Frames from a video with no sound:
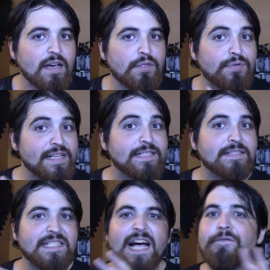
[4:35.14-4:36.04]
this
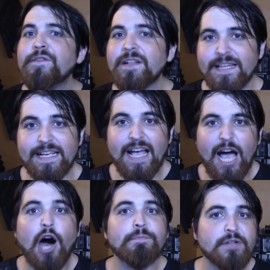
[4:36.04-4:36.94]
definitely
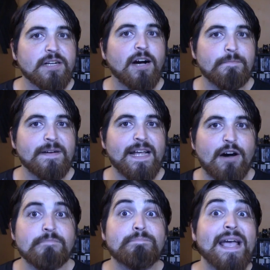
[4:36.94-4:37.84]
helped your company out
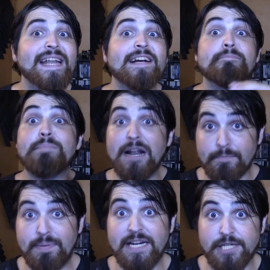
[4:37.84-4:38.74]
in painting a better
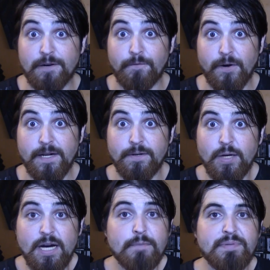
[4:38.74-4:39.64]
picture for you
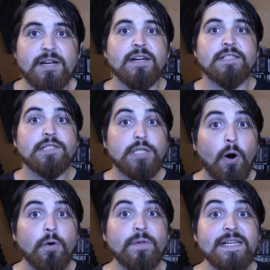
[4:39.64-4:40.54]
because
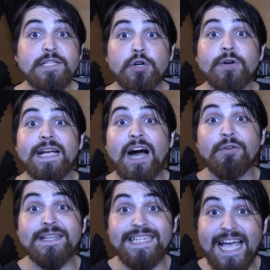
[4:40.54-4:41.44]
totally screwing out
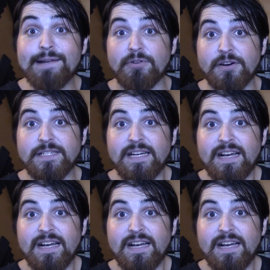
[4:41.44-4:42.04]
gamers